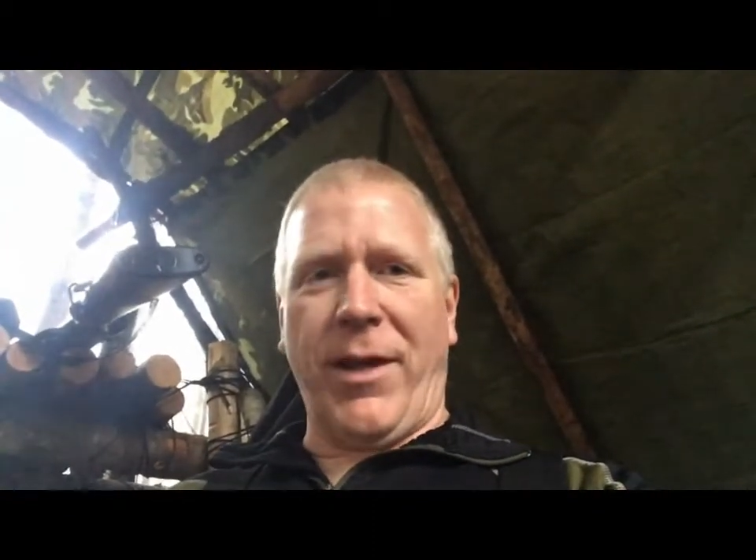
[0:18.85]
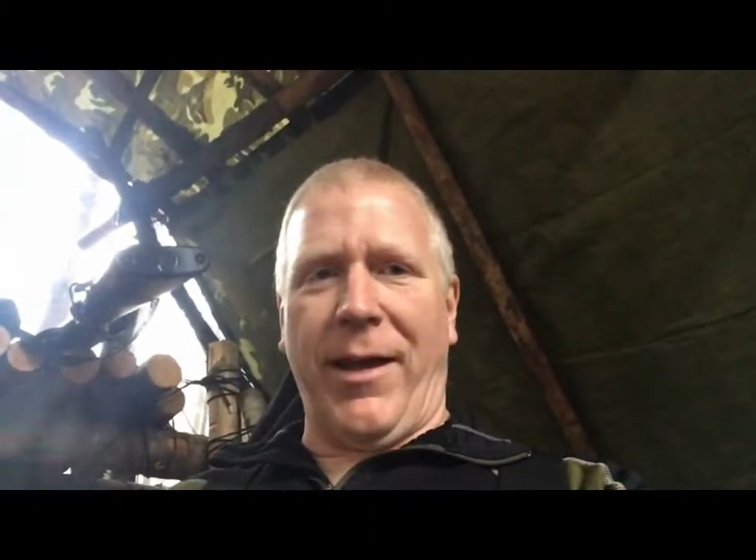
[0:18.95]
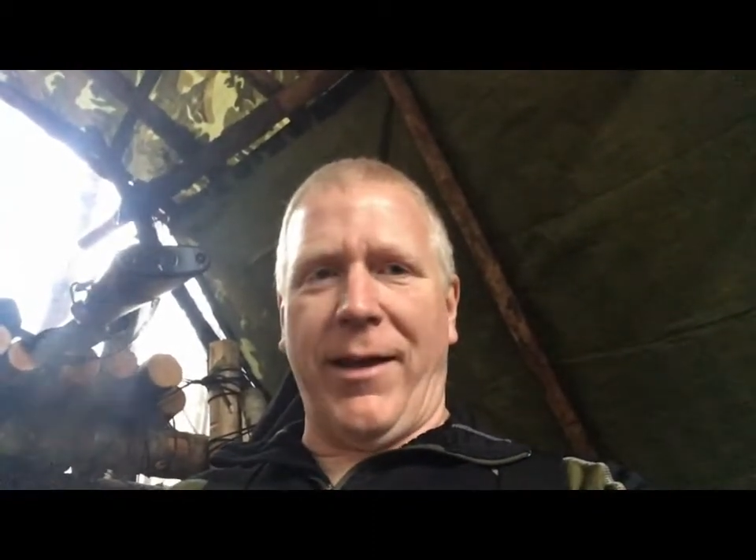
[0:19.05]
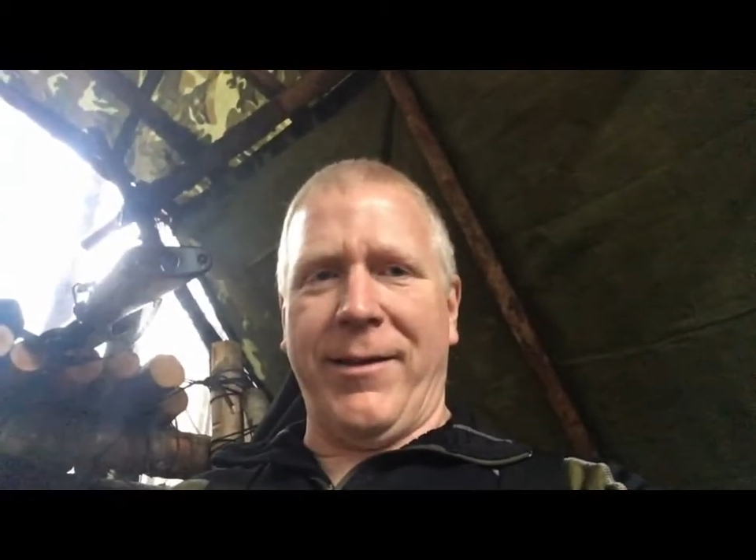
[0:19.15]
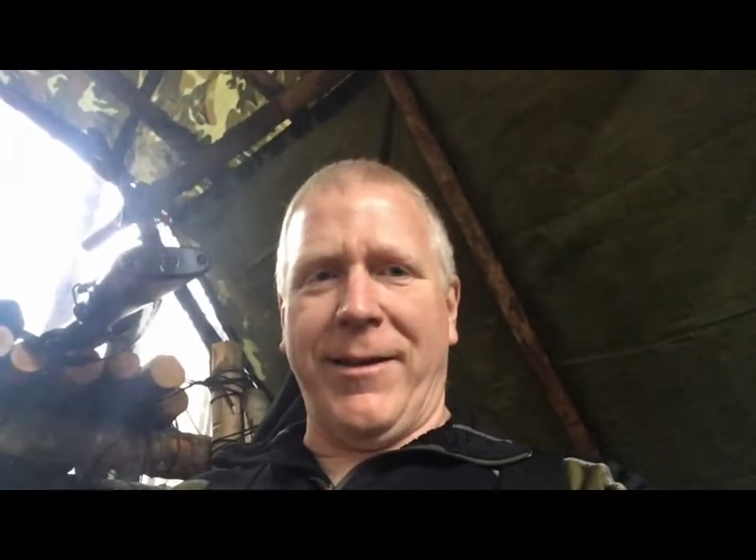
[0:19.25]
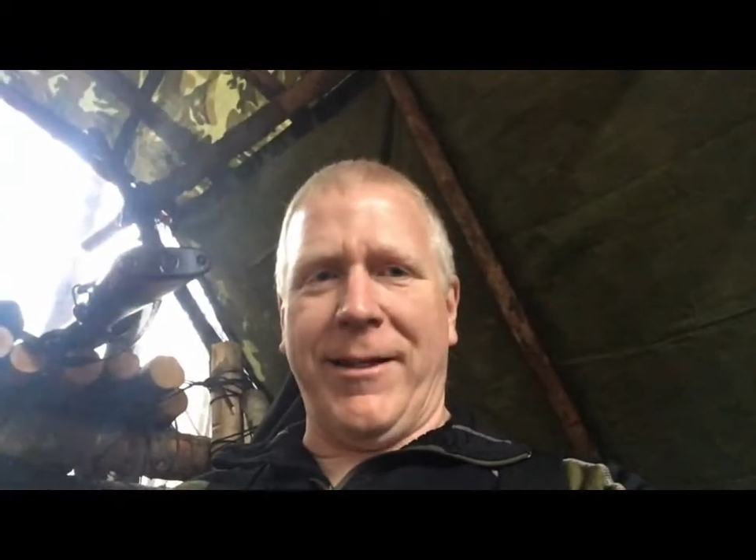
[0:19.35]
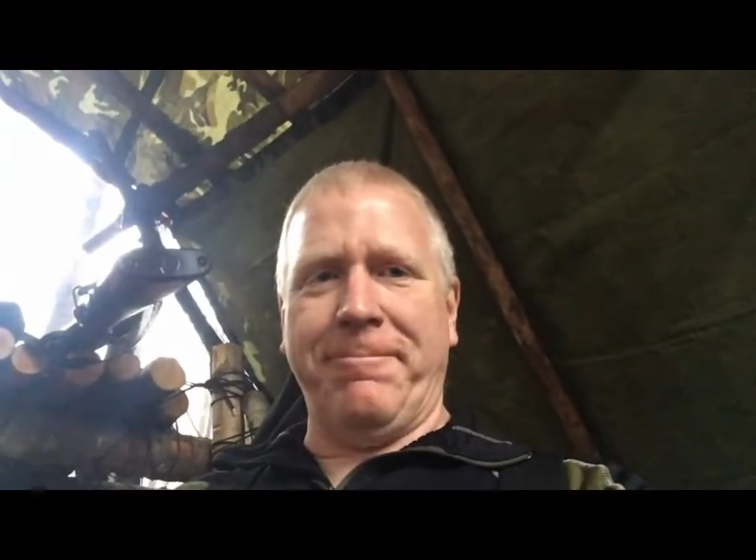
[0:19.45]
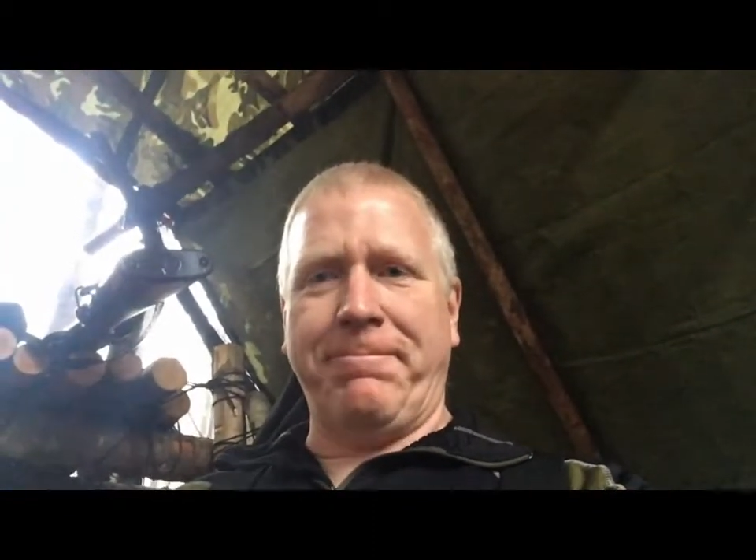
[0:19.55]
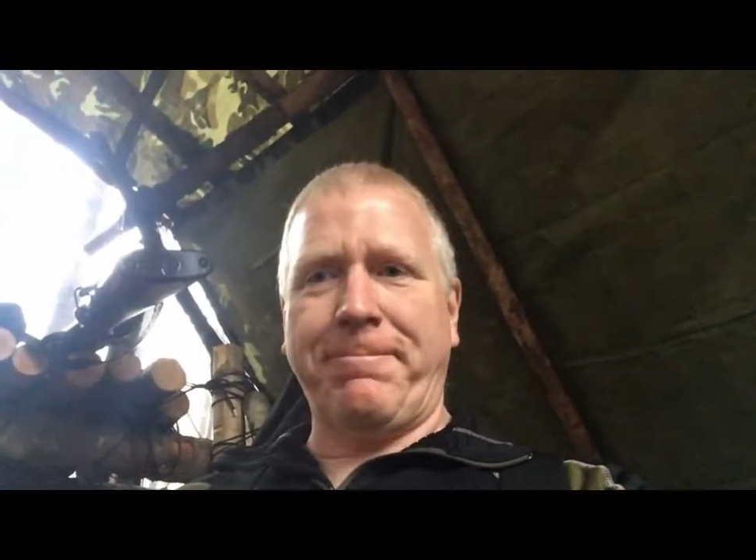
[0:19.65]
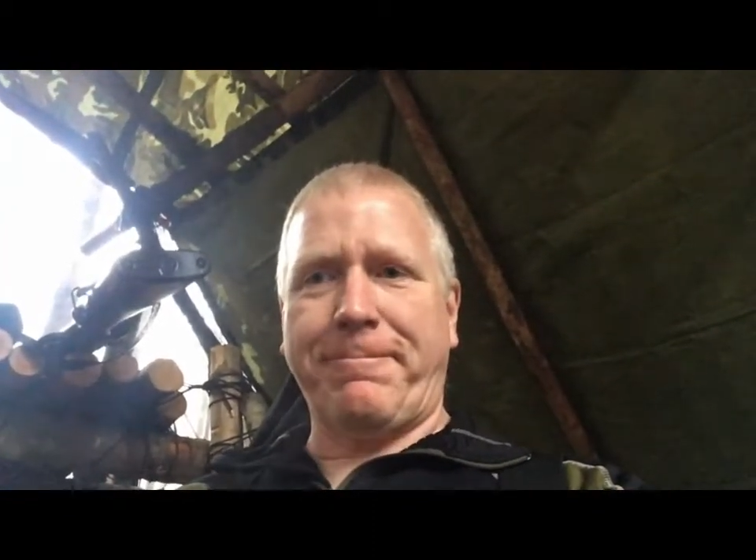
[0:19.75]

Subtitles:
and I